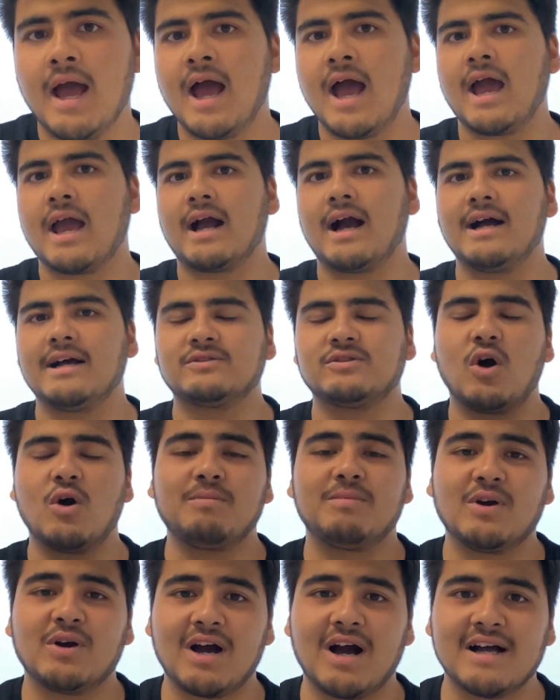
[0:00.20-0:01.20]
Hey guys, hope
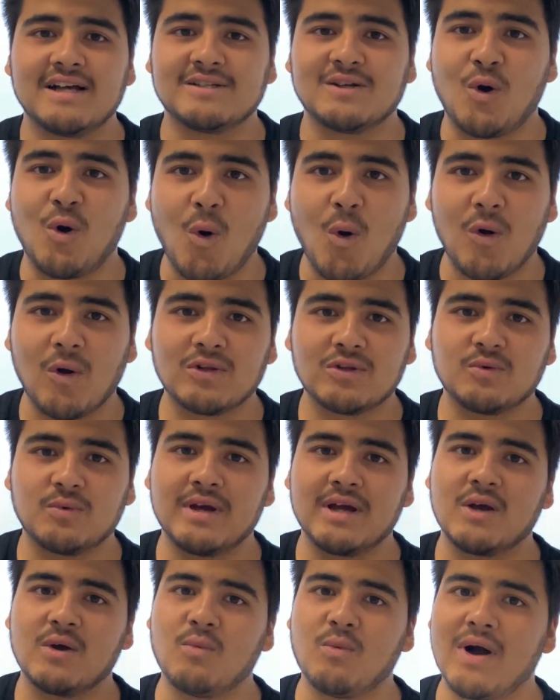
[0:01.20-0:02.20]
you guys are all
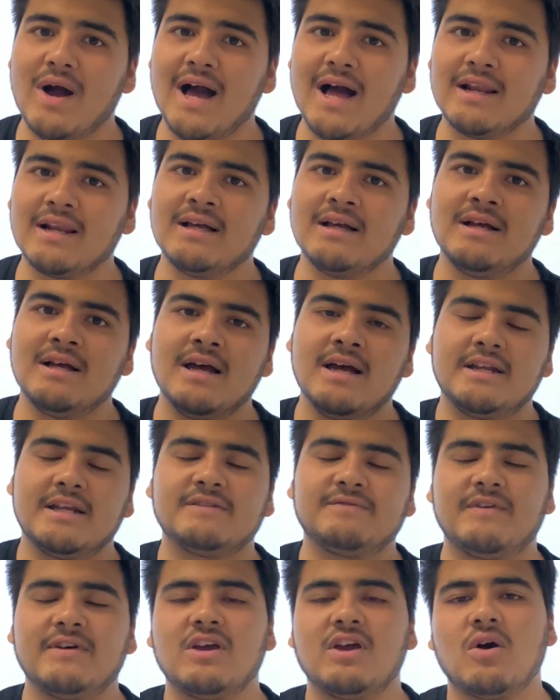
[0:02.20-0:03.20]
doing well. In this
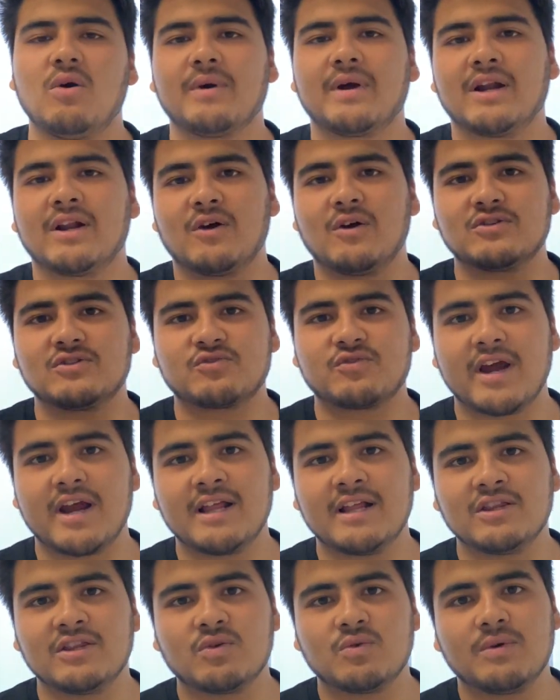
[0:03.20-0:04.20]
video, we're gonna go straight
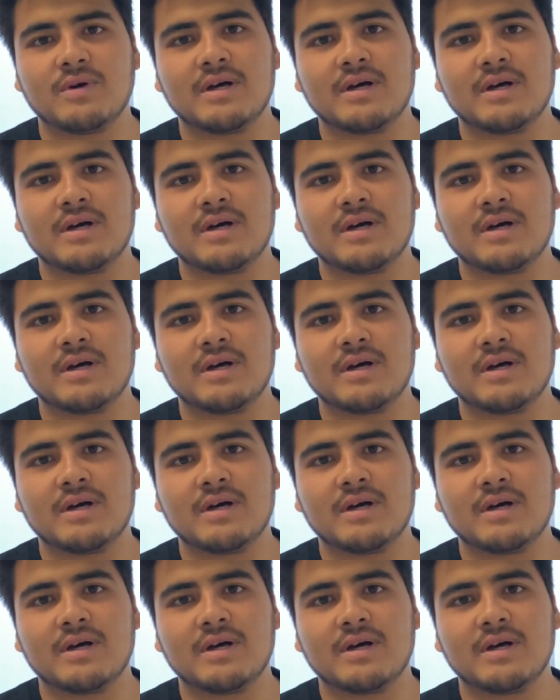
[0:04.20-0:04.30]
into